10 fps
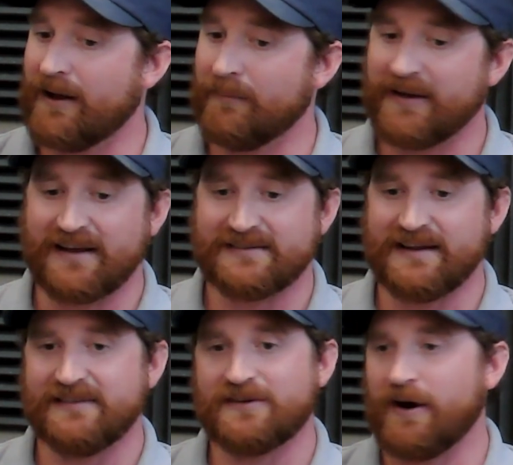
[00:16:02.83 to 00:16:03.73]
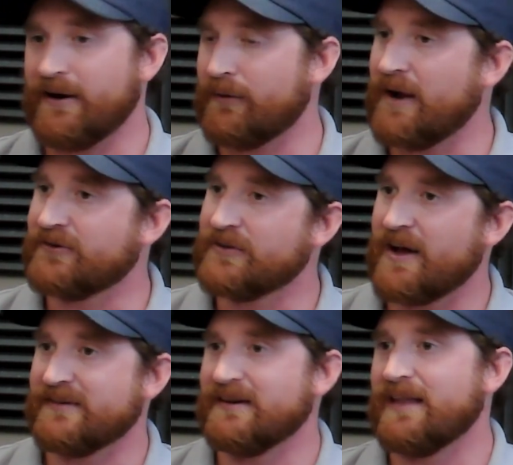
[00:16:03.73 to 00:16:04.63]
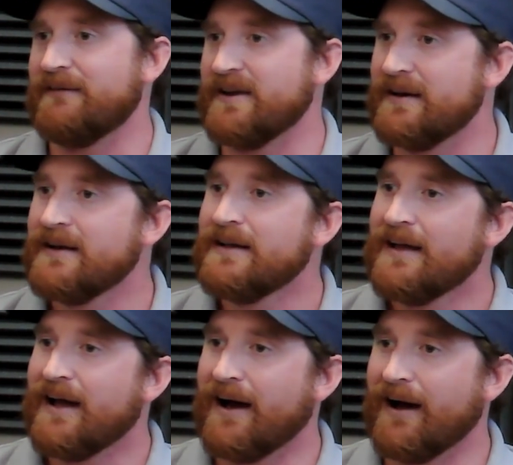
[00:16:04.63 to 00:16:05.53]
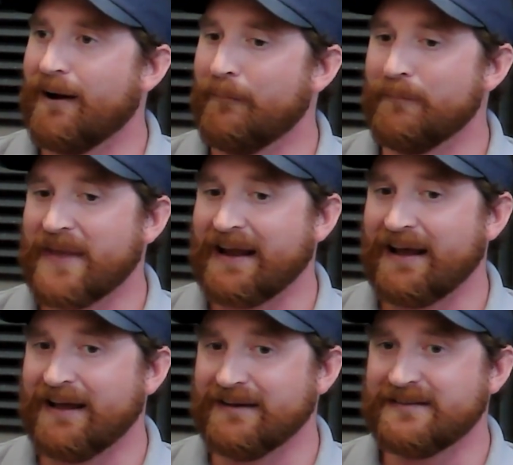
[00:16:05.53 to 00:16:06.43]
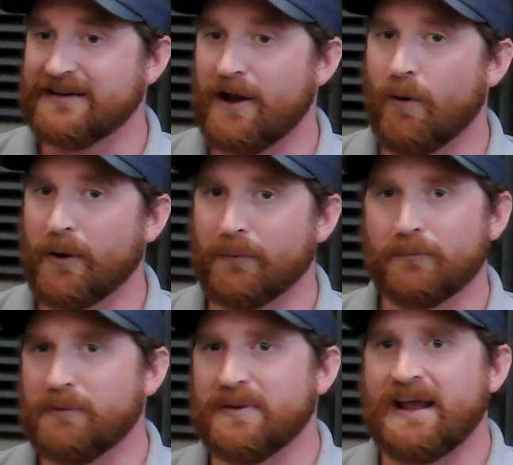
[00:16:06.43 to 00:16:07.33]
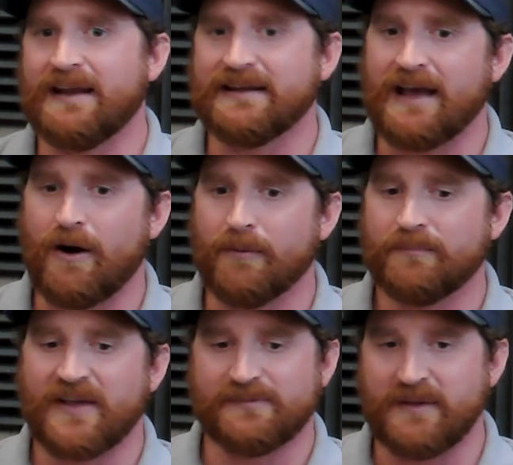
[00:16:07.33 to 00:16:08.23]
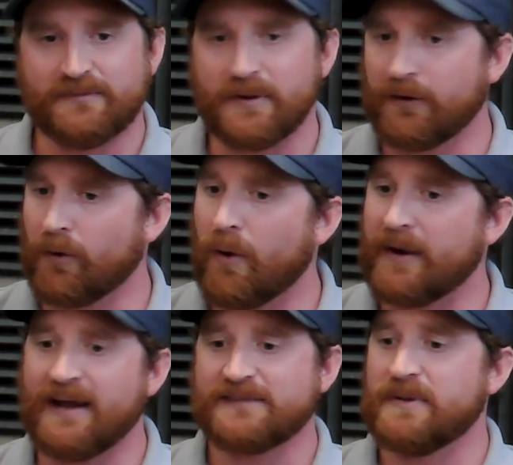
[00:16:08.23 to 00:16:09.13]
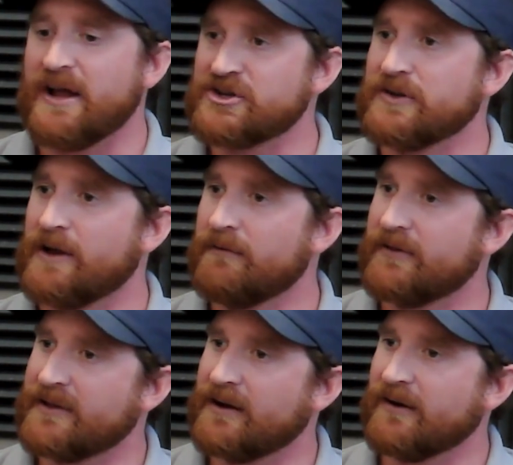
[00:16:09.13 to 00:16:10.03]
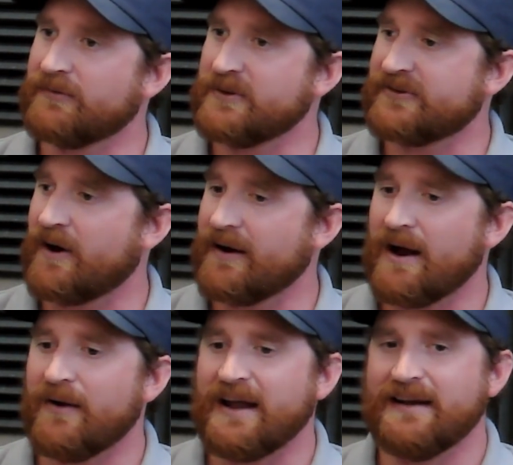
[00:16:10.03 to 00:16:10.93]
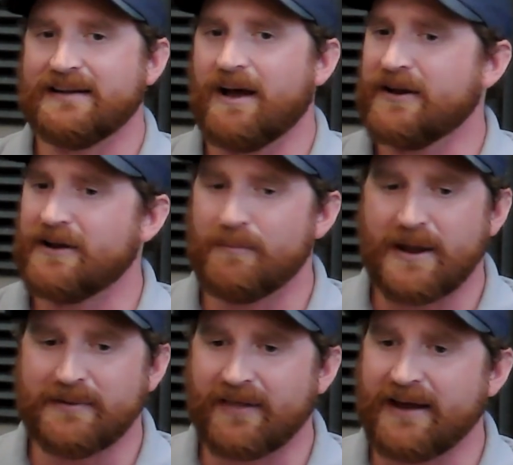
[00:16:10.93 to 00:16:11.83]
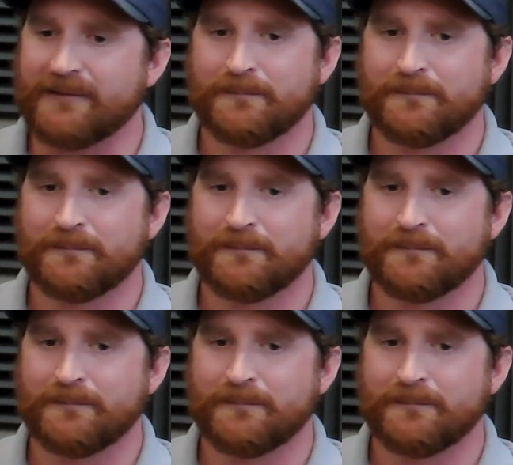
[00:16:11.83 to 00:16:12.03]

Like I said, it started around 2011, and we've been handing out. It's been growing exponentially over the years. We started out handing out, maybe like